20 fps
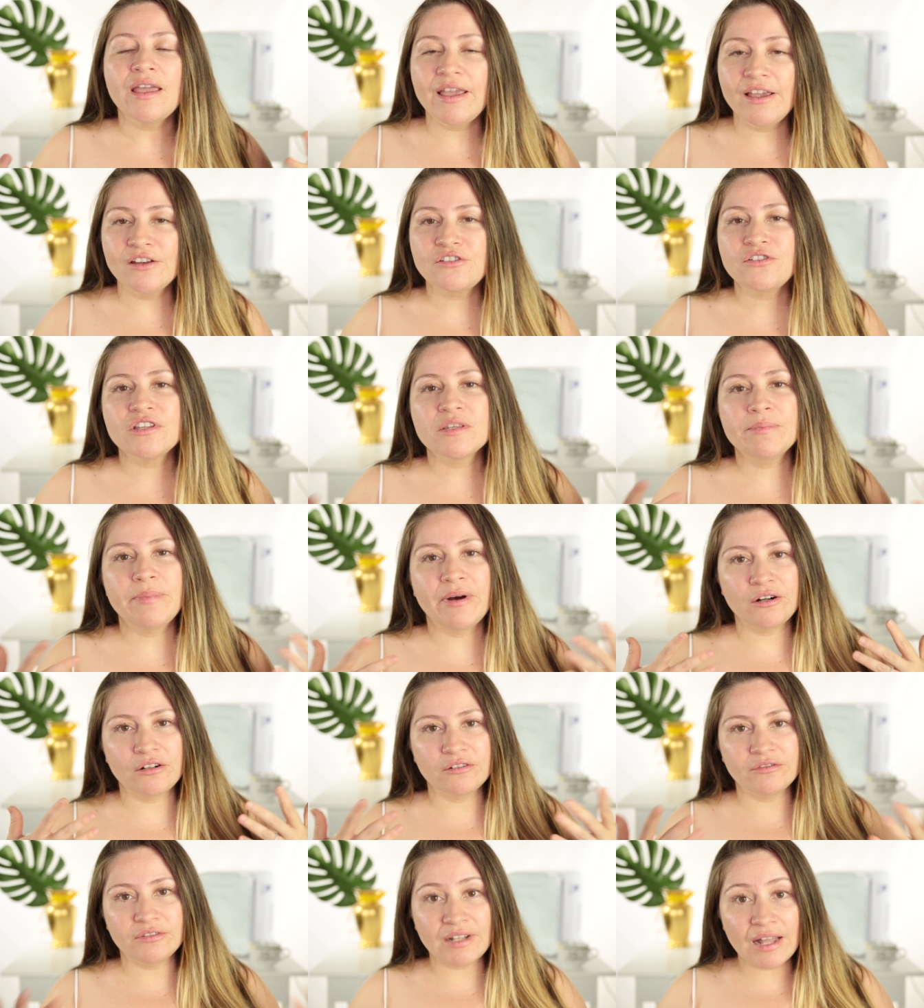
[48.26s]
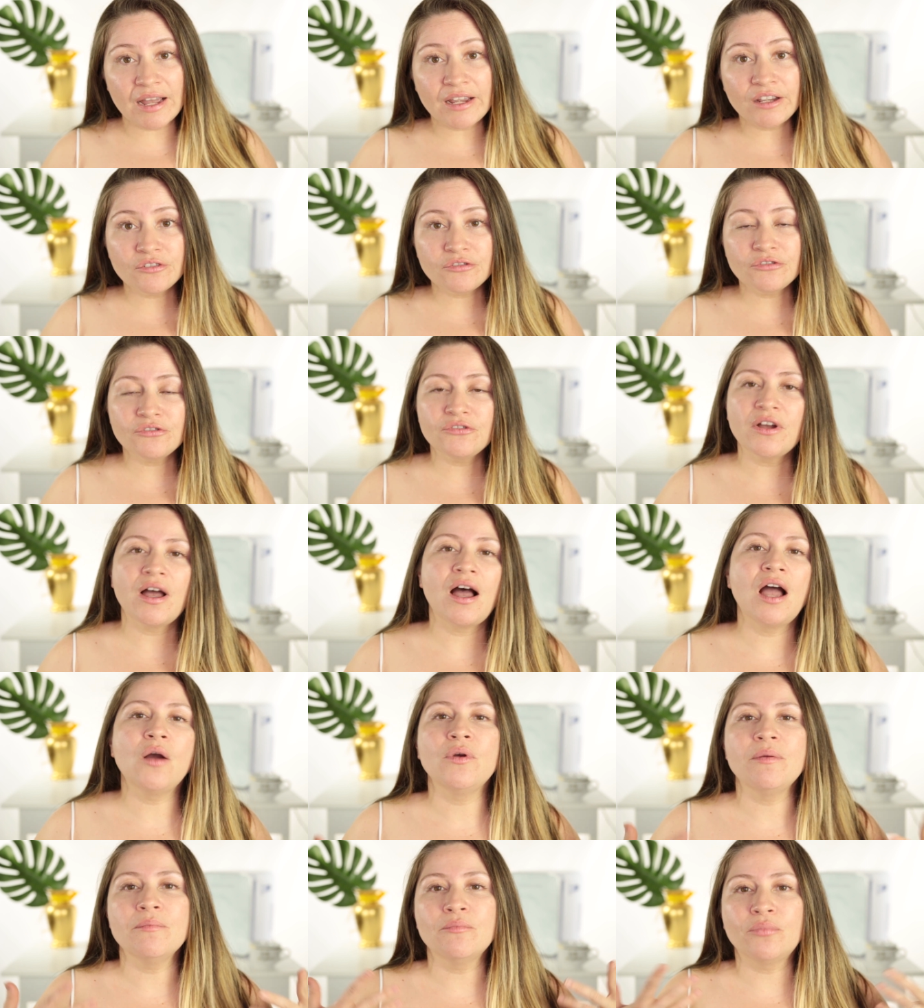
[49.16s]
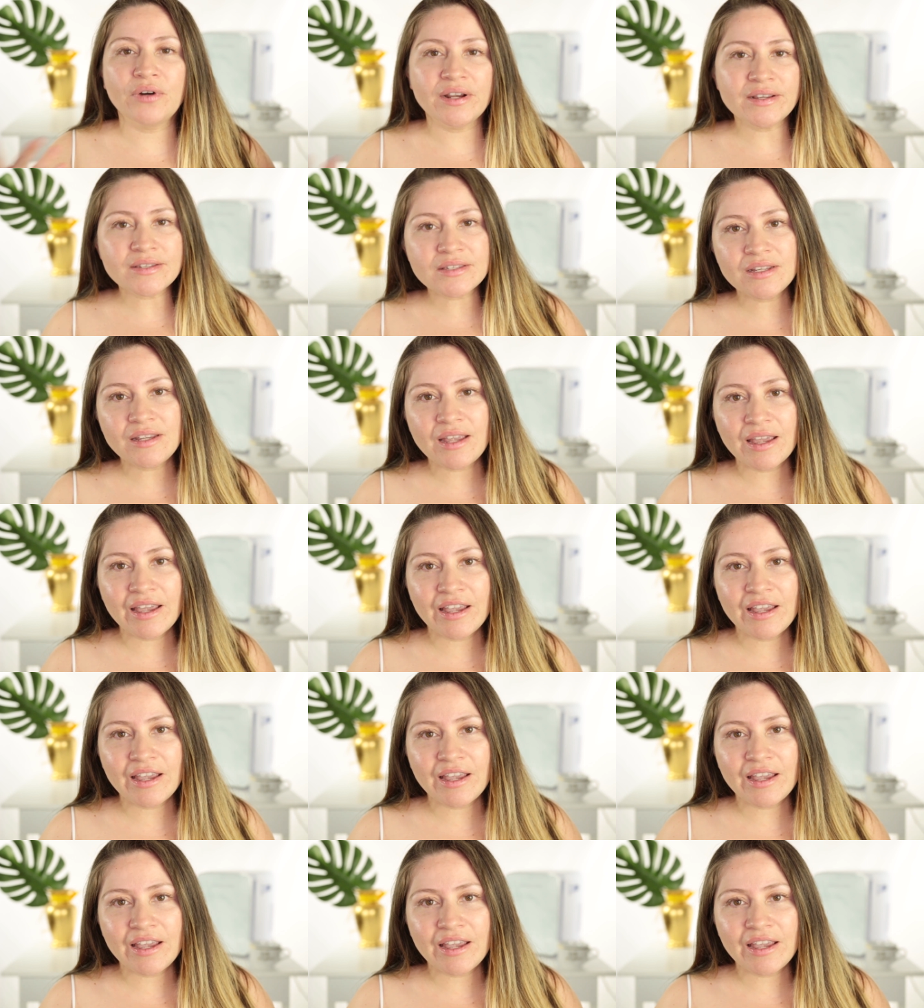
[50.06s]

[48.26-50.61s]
Aging is part of life. I'm embracing